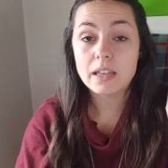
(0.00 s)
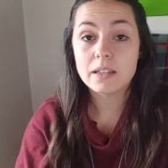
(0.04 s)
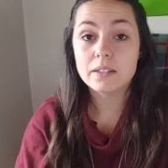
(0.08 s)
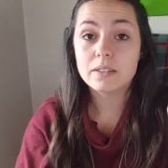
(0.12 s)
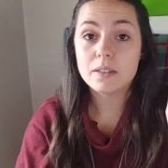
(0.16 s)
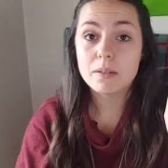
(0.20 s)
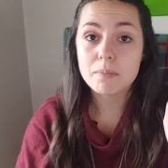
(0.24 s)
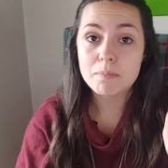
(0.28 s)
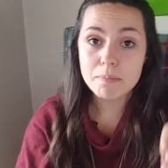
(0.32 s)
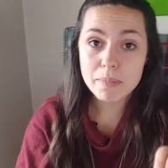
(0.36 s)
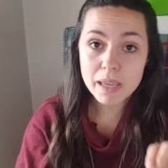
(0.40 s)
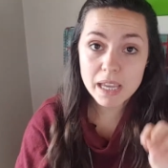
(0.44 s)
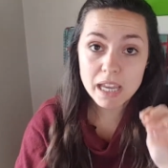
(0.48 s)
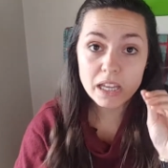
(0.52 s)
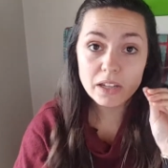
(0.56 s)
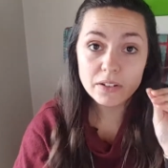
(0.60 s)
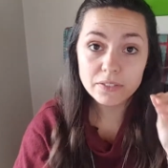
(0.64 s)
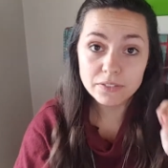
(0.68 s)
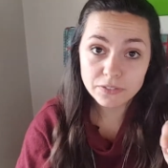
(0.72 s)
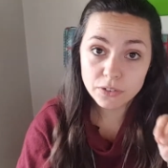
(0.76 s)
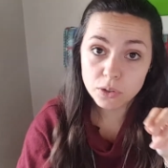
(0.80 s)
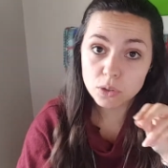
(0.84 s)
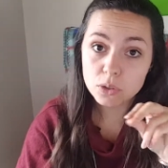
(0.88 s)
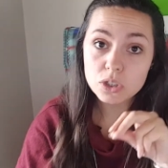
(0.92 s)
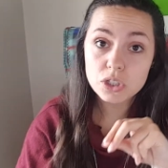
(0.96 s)
The main
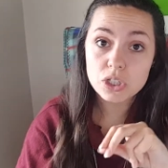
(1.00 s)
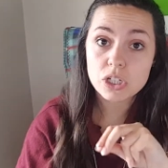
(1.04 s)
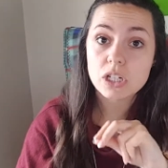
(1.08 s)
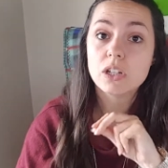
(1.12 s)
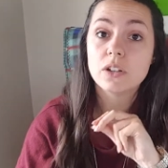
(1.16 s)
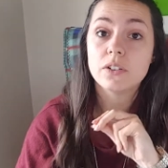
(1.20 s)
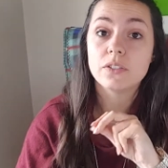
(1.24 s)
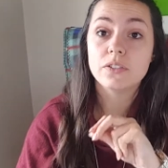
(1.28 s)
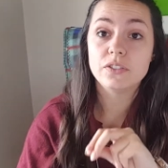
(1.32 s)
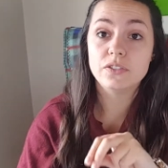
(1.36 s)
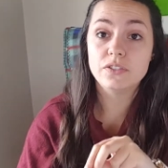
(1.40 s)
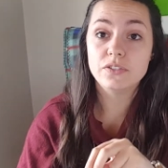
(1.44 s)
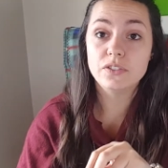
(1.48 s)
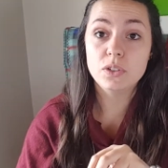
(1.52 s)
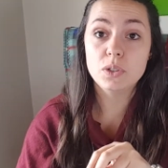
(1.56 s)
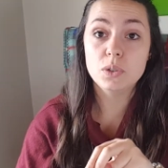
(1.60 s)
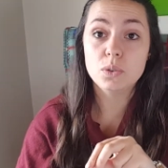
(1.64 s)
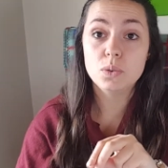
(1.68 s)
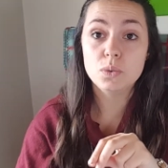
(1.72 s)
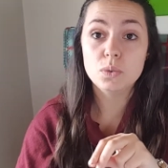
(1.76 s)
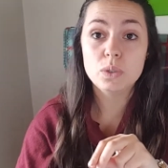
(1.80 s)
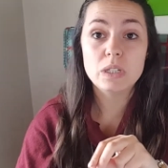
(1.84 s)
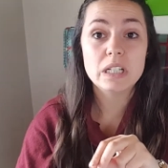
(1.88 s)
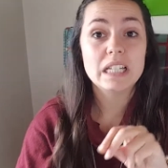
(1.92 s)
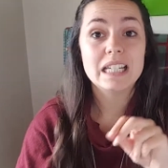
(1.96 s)
function of
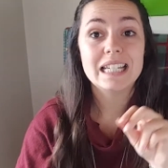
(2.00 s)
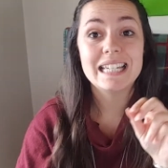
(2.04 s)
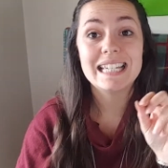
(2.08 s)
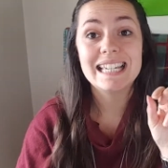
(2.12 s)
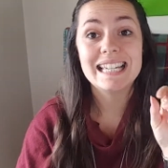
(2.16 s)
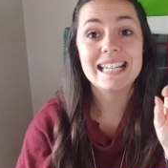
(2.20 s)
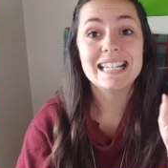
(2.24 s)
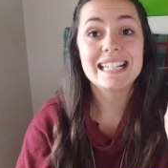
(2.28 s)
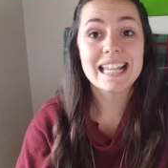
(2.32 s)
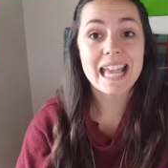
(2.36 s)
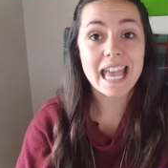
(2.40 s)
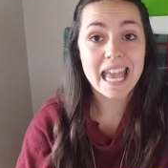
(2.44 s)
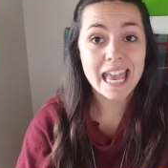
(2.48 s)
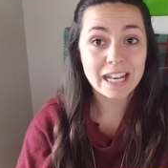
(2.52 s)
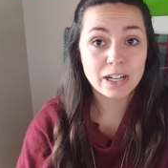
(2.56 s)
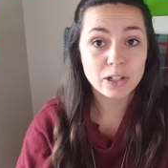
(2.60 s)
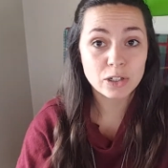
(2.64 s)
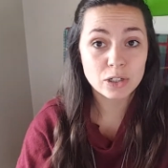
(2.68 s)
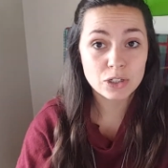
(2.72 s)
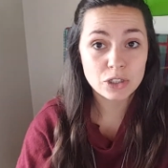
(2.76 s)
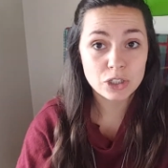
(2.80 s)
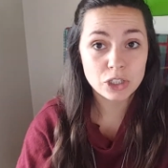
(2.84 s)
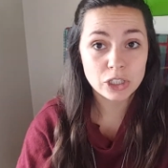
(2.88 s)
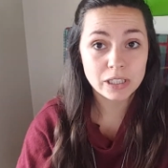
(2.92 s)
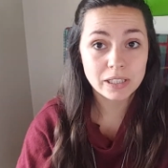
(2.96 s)
food is
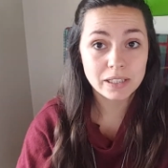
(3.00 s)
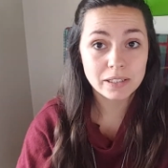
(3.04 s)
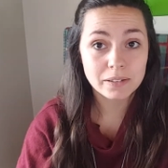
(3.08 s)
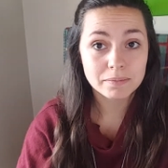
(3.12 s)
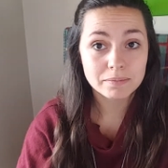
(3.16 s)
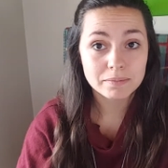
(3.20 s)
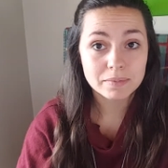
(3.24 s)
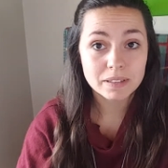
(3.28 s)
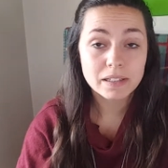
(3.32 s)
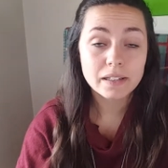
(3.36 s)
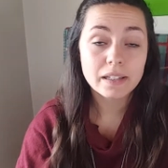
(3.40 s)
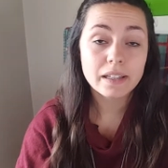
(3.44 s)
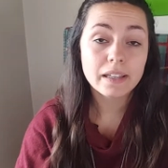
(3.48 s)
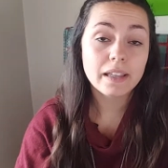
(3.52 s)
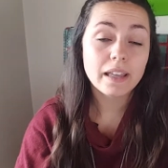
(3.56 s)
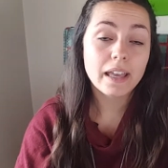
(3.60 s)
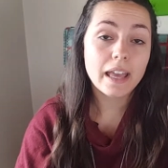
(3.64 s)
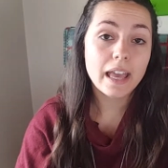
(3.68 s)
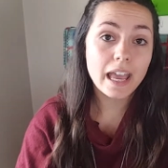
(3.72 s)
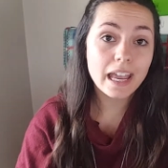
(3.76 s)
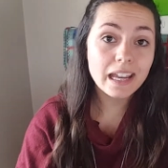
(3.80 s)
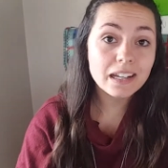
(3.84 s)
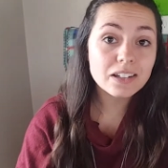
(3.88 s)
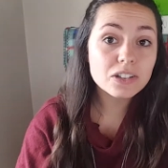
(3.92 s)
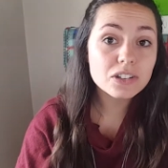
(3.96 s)
energy.
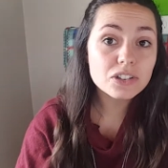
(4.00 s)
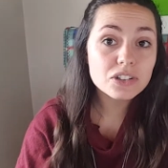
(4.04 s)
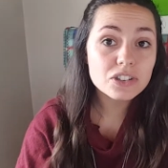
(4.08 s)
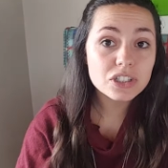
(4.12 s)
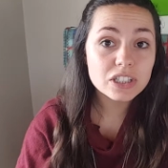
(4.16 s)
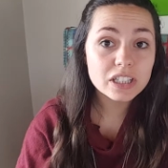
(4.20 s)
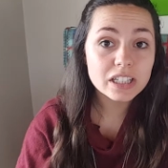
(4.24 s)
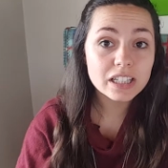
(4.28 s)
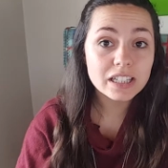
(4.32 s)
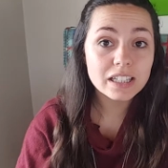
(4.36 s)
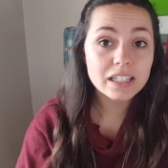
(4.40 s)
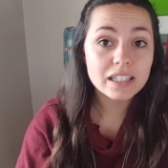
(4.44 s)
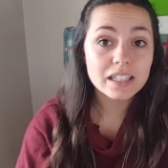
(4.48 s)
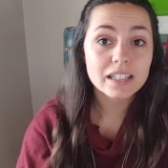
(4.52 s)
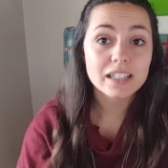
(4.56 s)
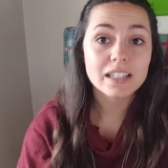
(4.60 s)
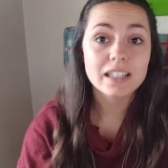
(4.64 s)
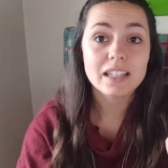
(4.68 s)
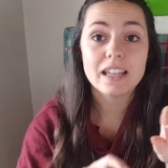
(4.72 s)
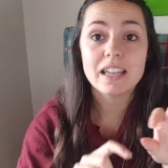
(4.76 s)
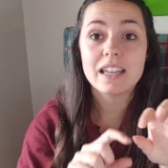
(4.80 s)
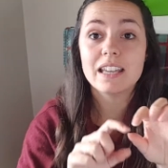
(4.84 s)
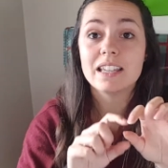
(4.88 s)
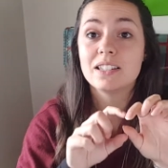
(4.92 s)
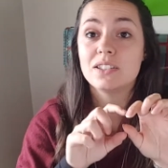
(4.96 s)
Energy
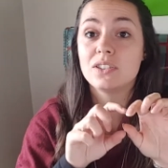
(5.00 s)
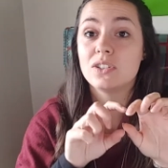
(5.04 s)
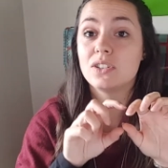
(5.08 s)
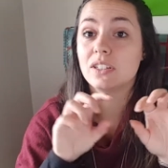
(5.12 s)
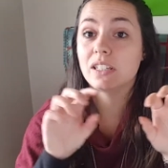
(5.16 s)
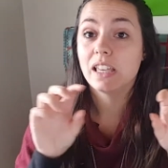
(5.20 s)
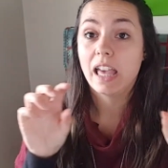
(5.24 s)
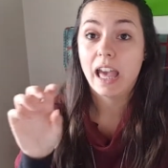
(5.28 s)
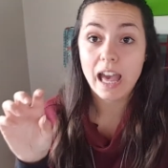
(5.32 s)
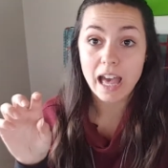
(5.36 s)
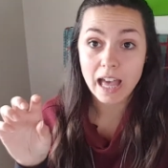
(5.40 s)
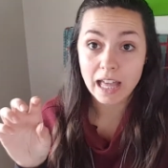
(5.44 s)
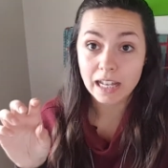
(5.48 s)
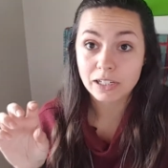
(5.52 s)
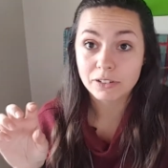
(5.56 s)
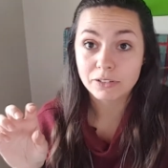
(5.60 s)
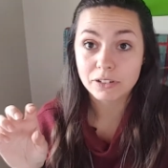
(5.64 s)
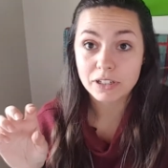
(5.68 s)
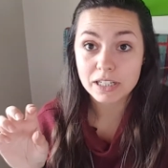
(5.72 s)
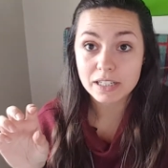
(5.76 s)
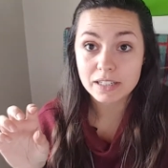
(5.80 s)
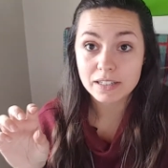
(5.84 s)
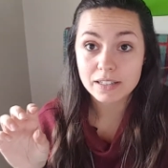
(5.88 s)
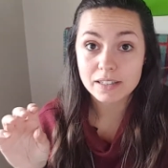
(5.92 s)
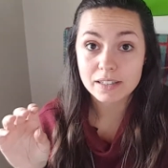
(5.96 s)
is
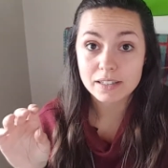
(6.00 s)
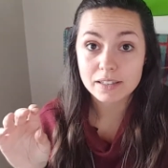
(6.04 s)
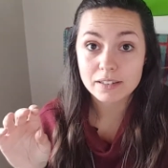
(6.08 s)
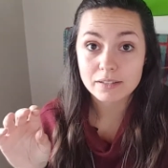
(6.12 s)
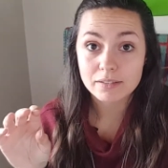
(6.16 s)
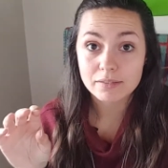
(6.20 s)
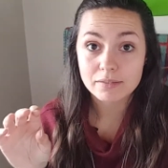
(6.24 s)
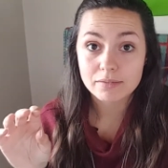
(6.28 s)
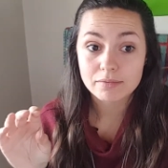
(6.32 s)
calories.